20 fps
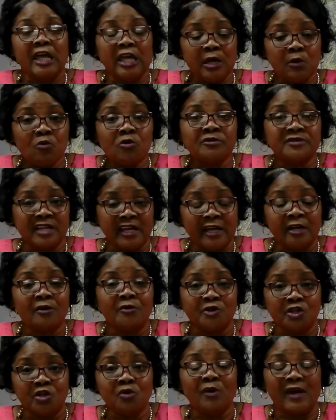he will
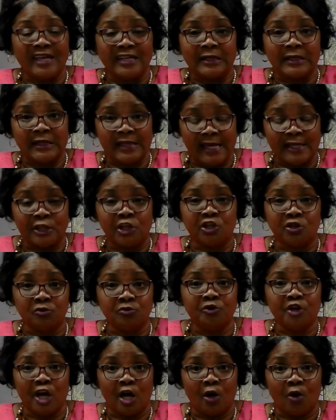tell you and let
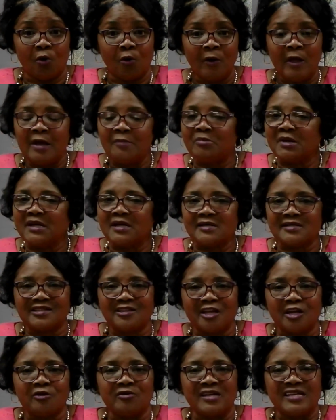you know because
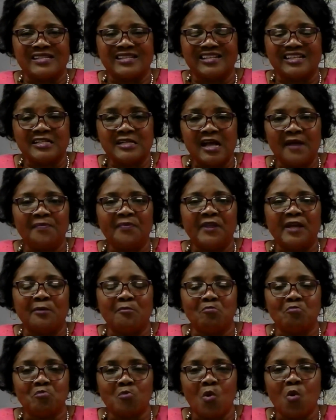there is
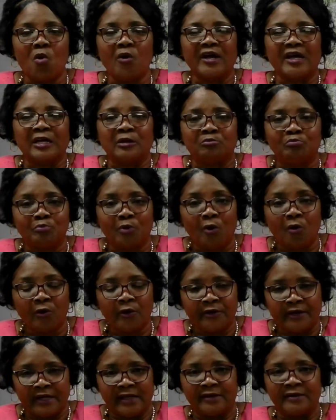nothing more
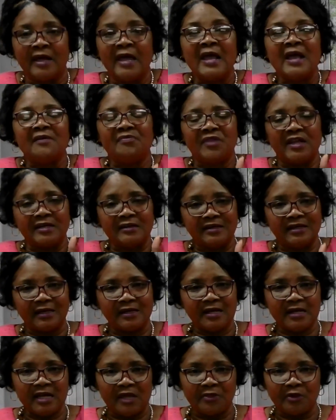important than
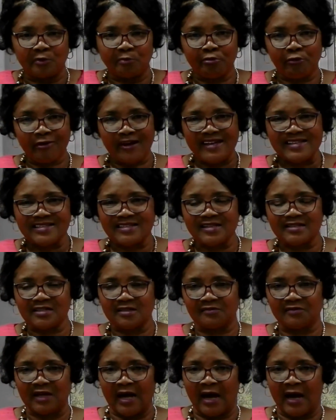getting in the presence
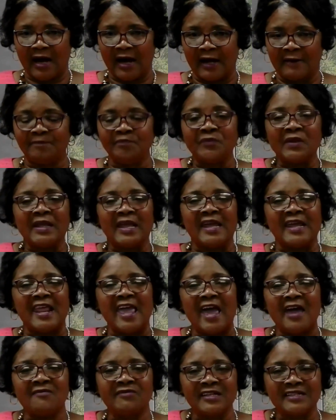of God and
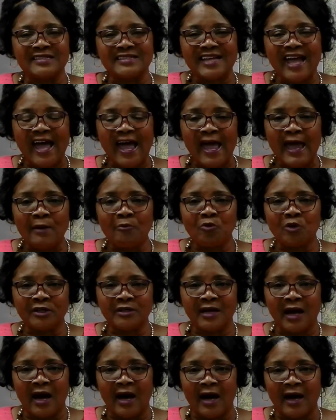having time
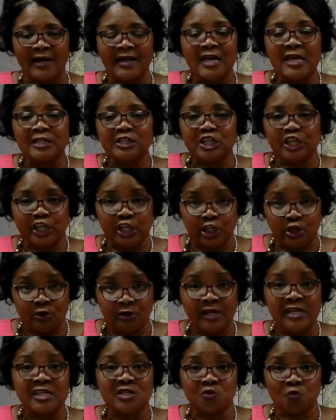with God to
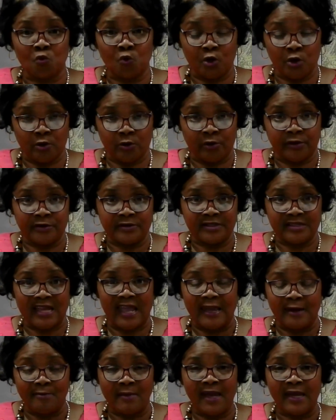hear his words.
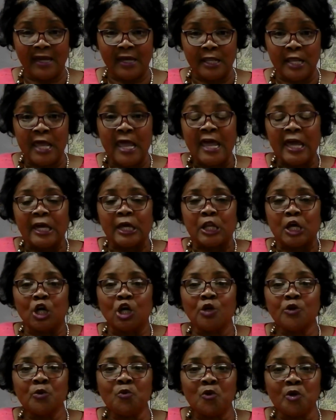Amen. In
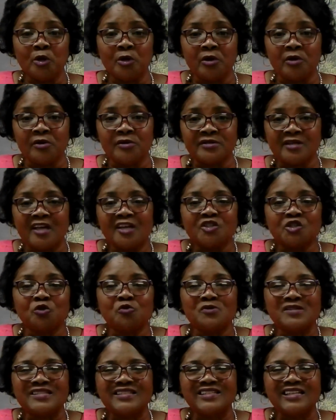other words,
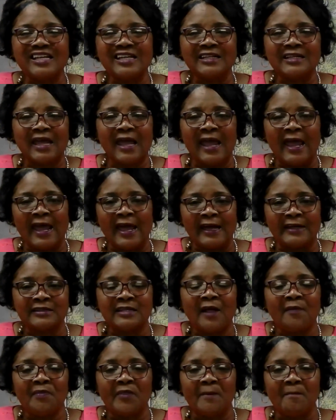to sit
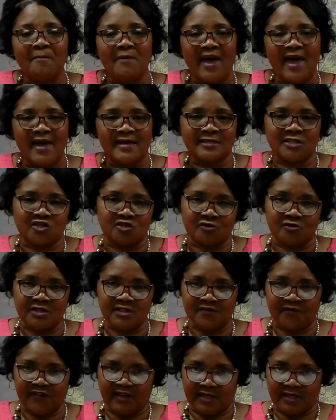at the
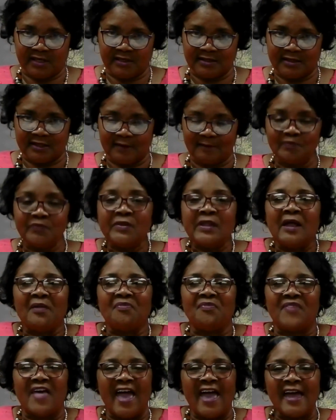master's feet.
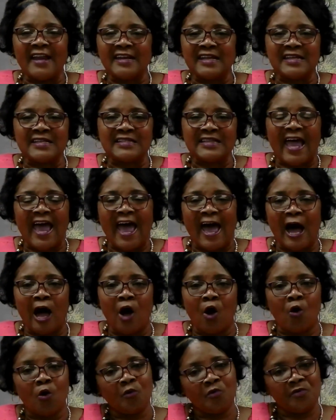That is
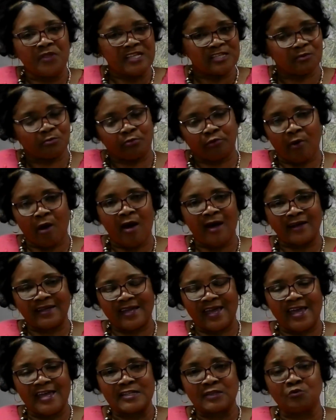how this
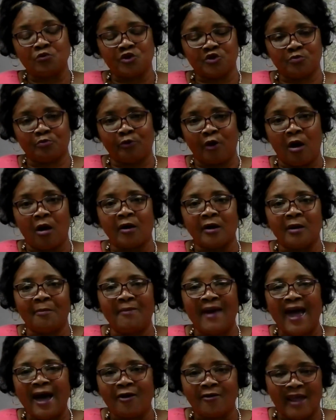broadcast was brought
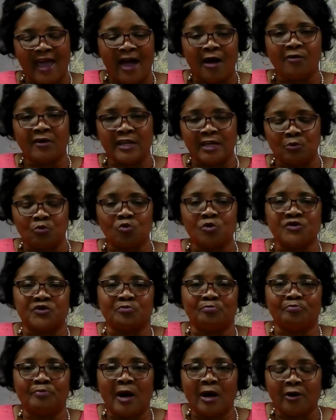about, how it was
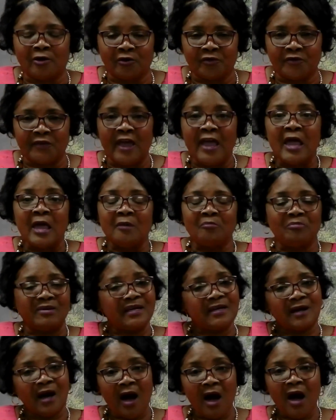birthed,
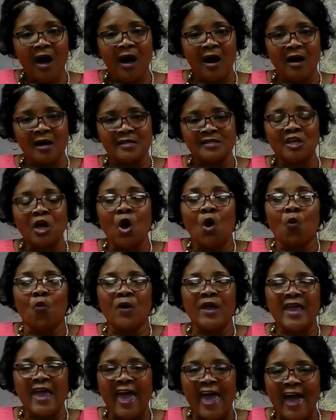because
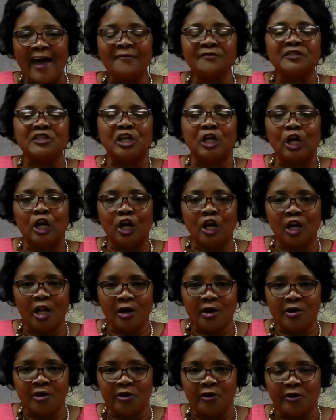we have to
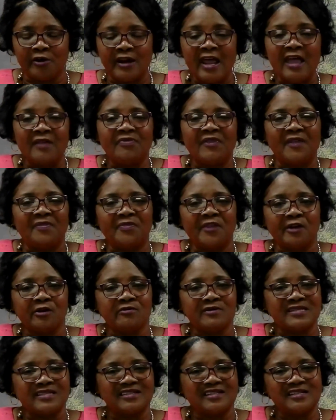learn that
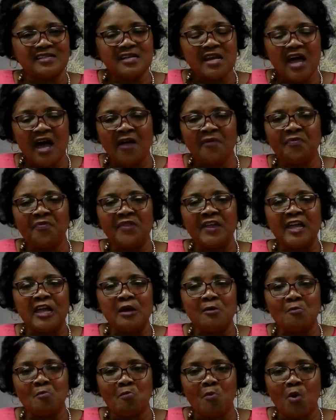there is
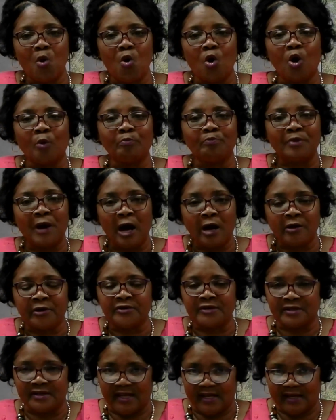nothing more
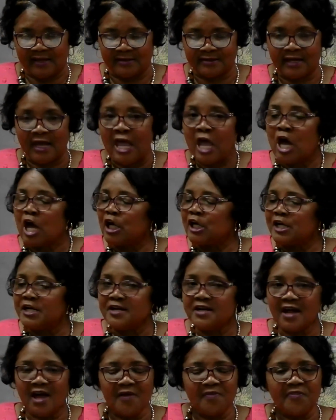pertinent,
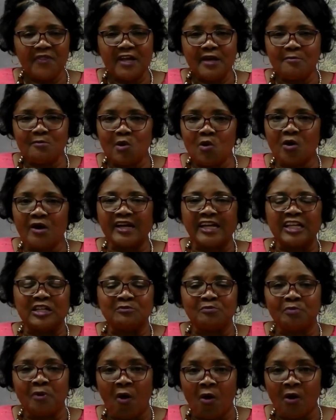nothing more
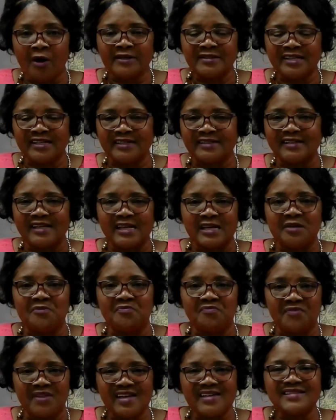important important
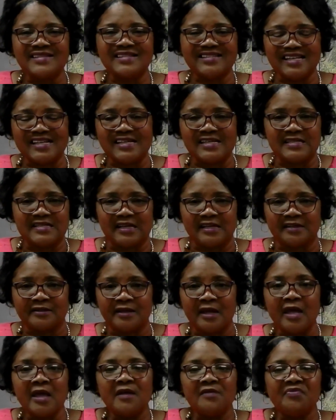in this
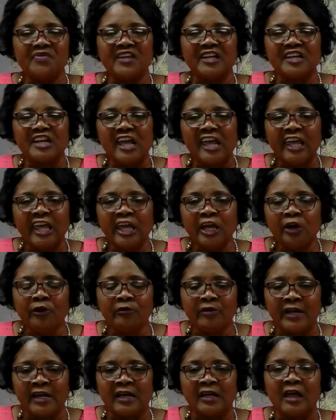season than
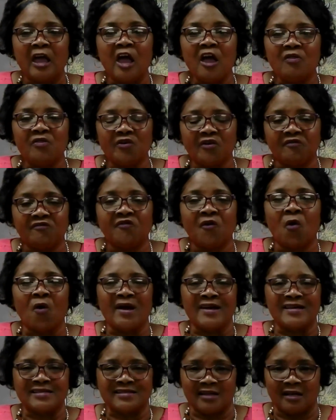hearing the
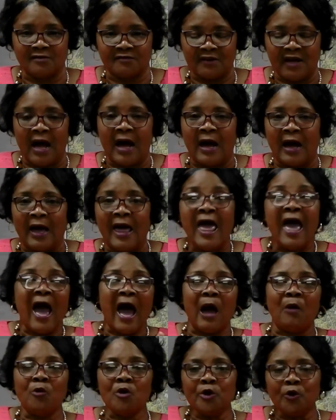voice of God.
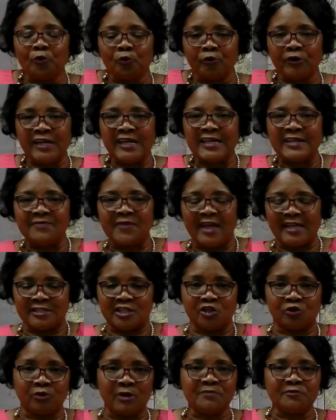I want to read that
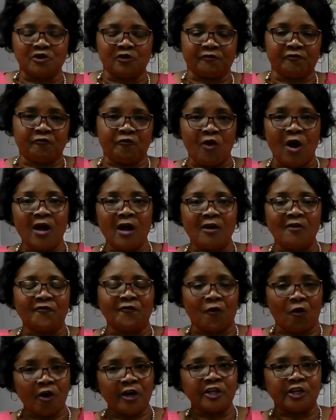scripture for,
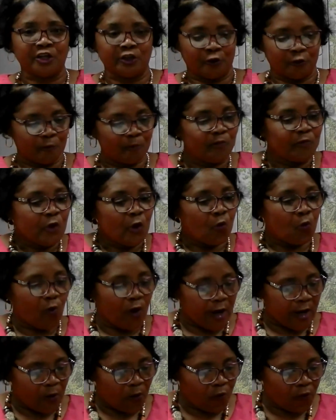for you
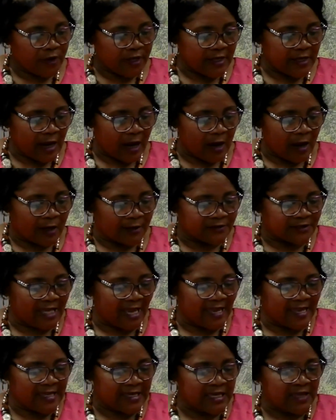where we are
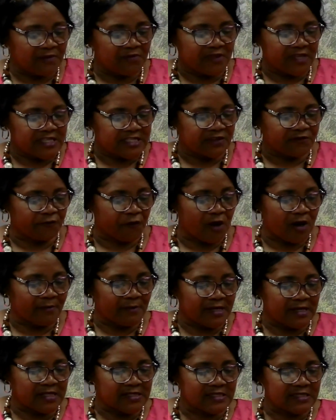taking this
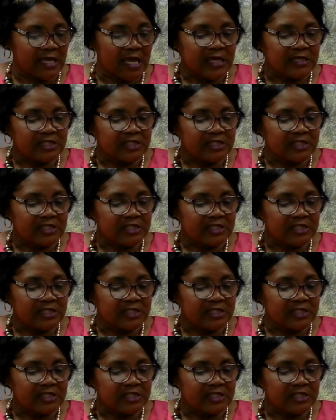from, and it's